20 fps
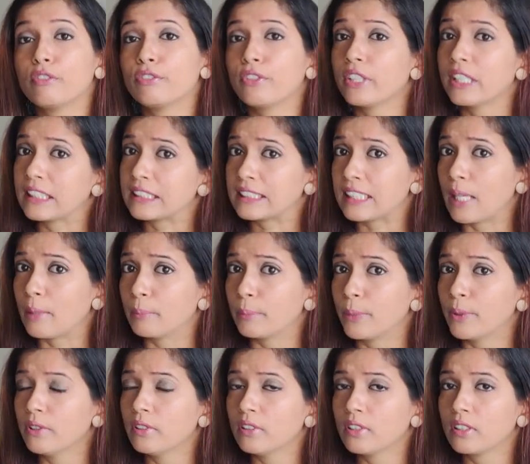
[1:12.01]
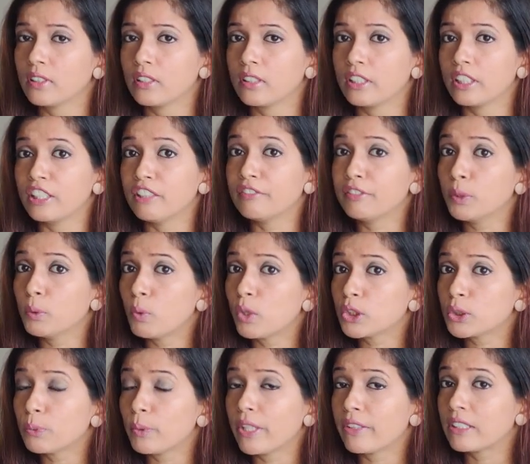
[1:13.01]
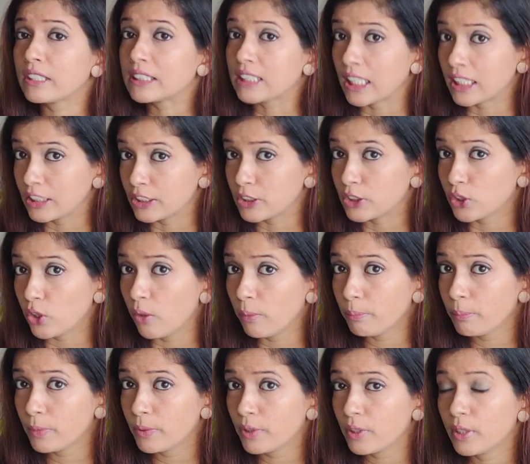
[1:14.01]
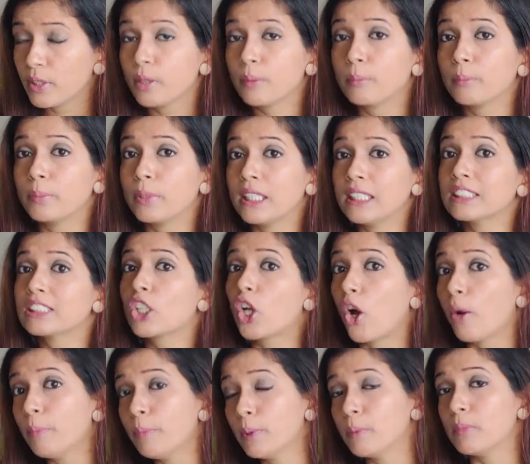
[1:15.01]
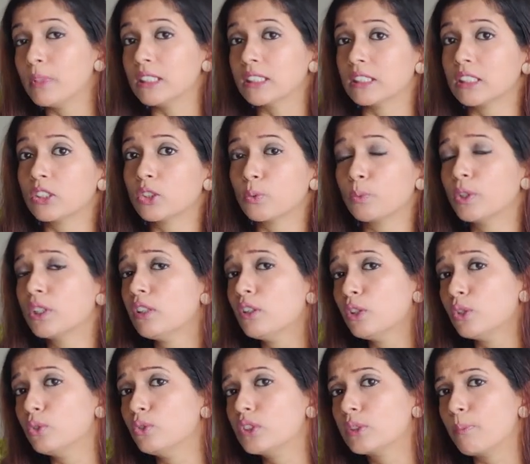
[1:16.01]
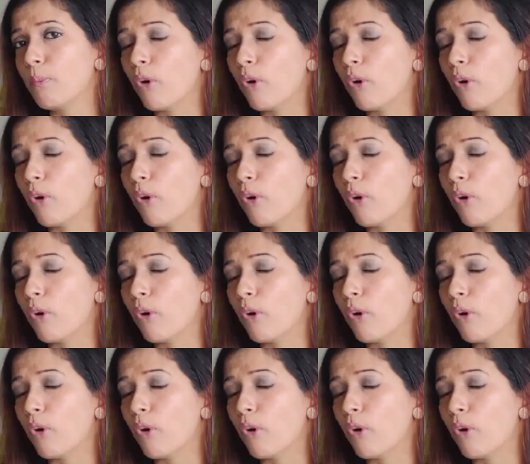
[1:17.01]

For example, if you want to wear a tight top, please complement it with a loose